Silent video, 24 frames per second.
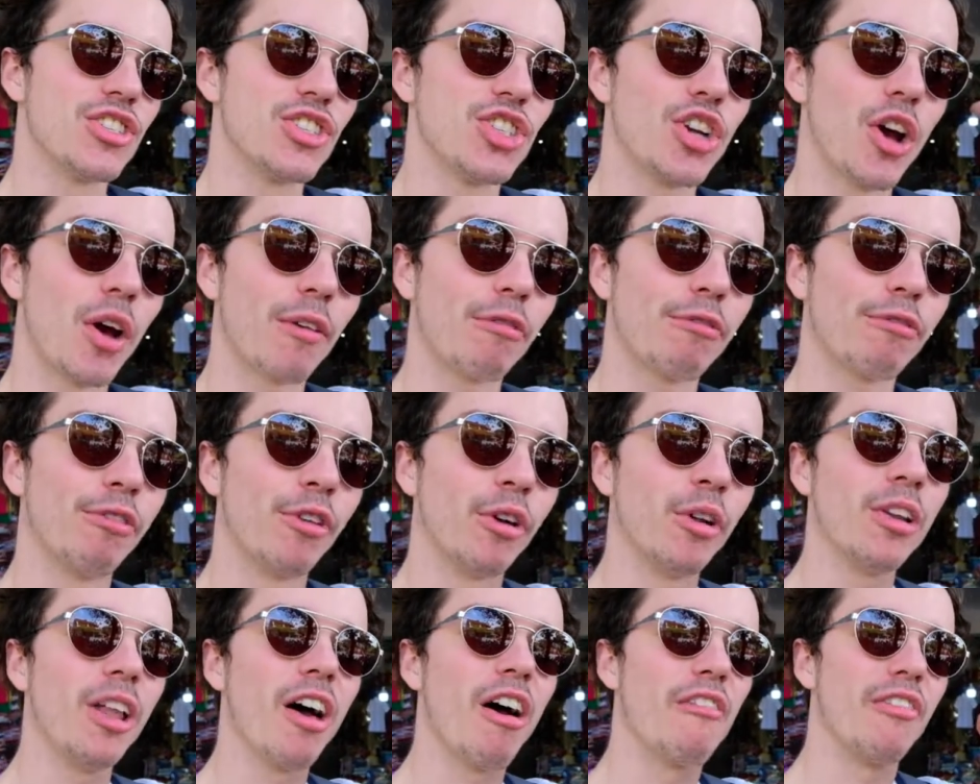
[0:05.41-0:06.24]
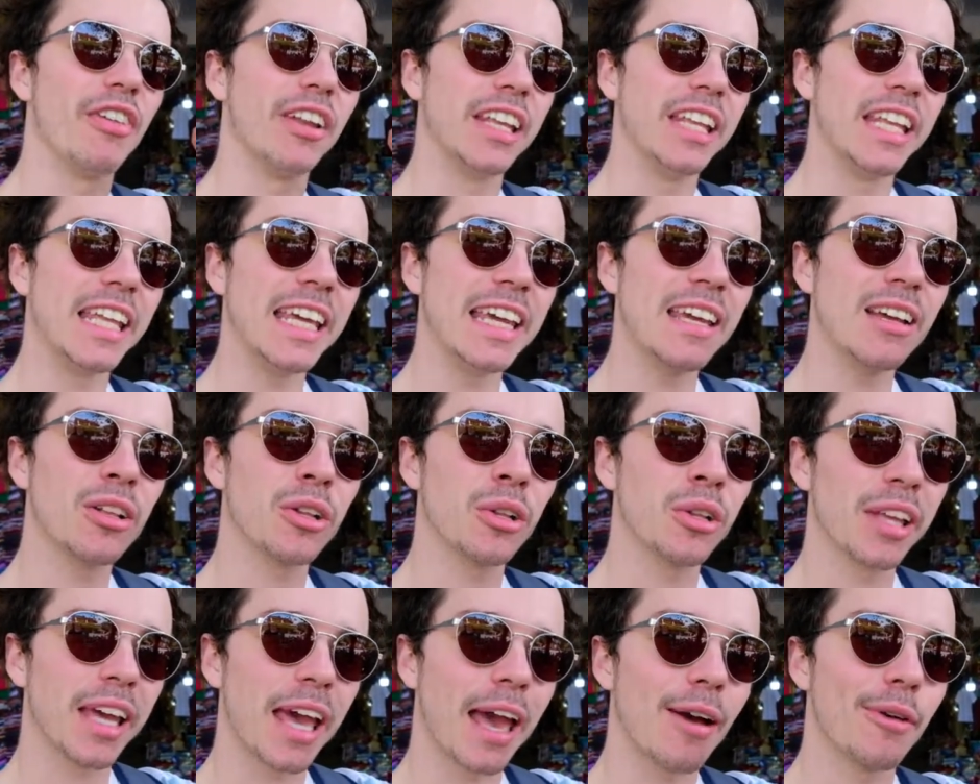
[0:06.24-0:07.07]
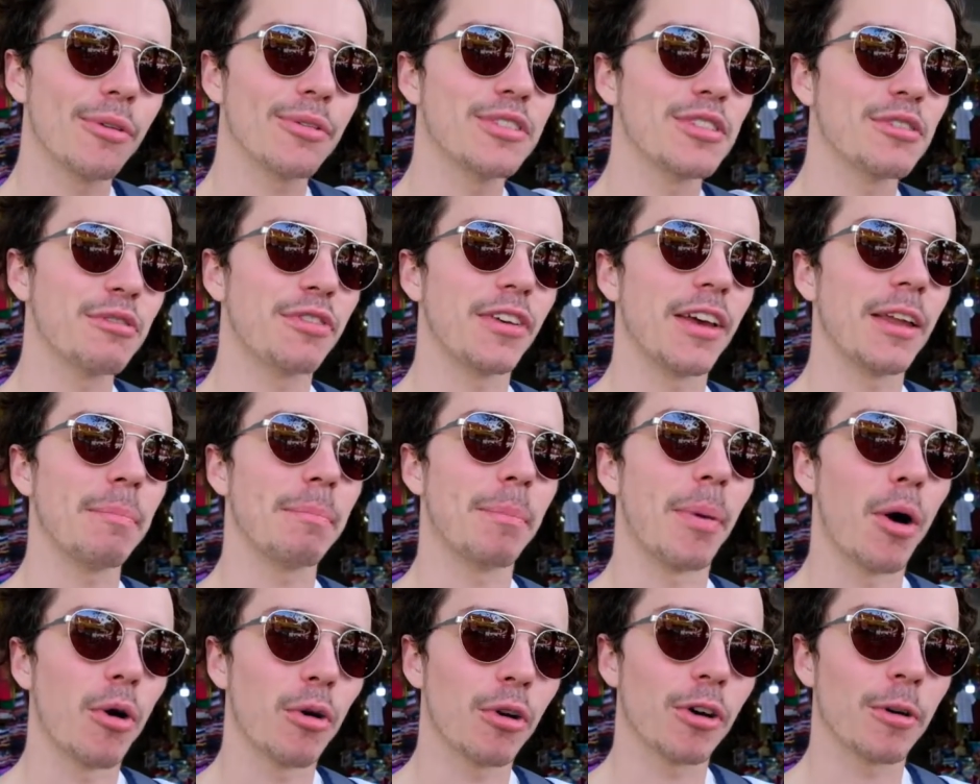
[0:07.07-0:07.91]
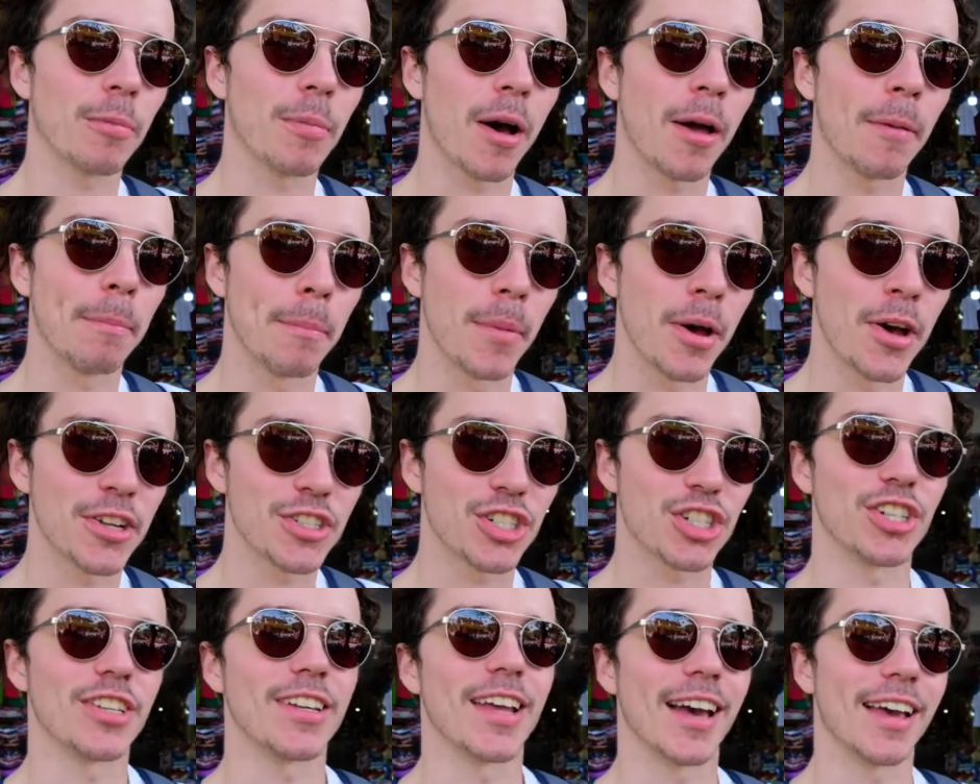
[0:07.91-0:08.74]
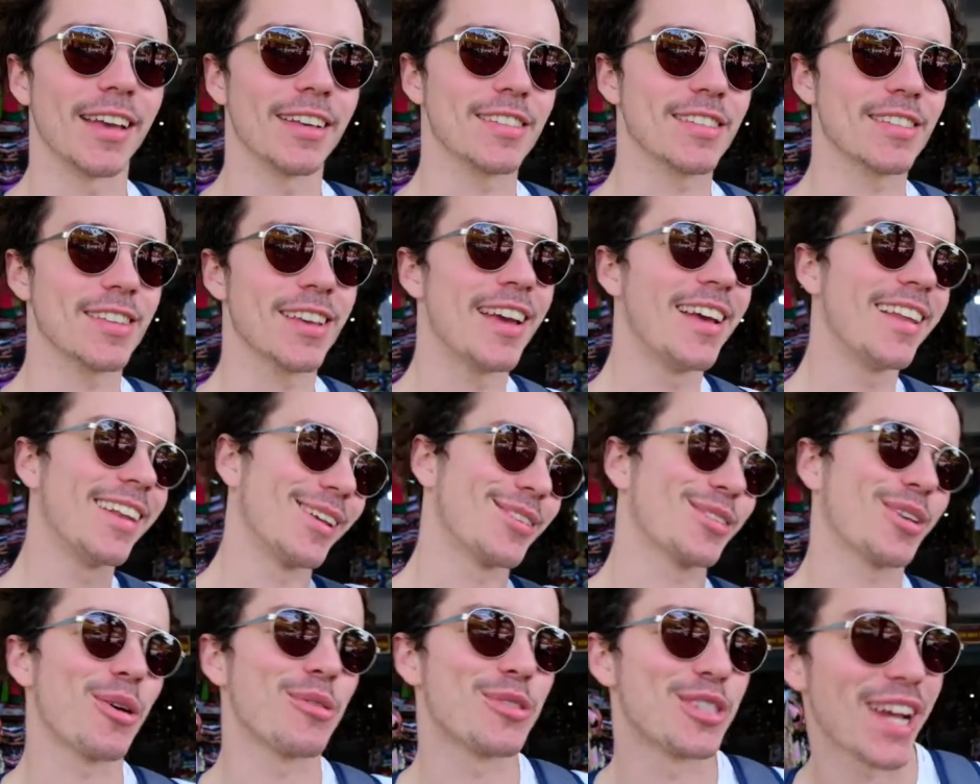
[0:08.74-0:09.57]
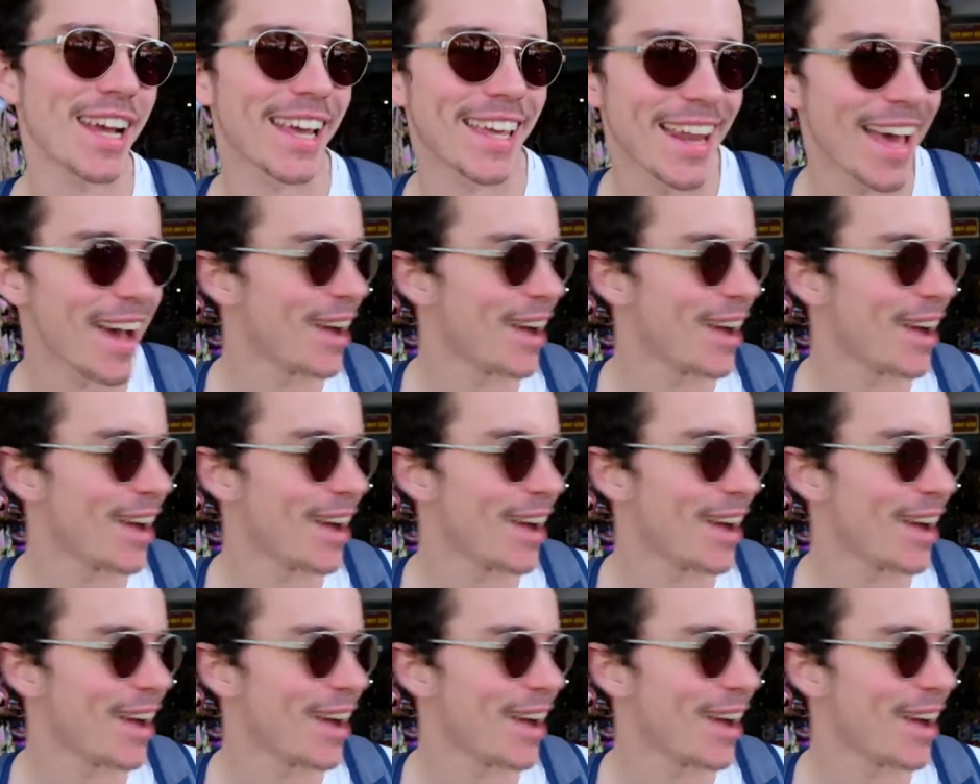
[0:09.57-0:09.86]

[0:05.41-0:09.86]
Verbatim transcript: chock full of illegal counterfeit Pokemon merchandise. Let's go check it